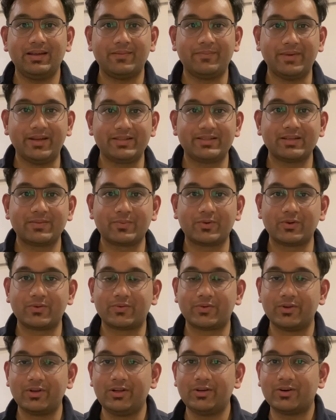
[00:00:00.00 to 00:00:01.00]
major
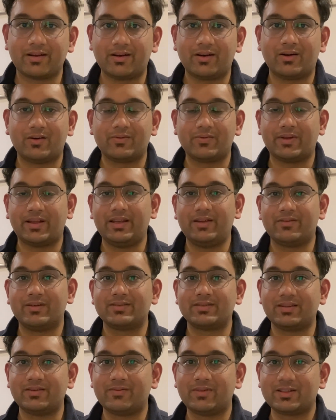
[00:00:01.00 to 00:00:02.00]
portfolio of
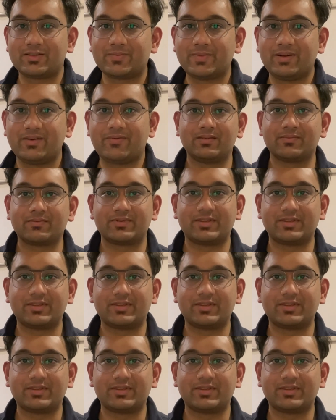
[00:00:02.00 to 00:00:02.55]
anyone's investment.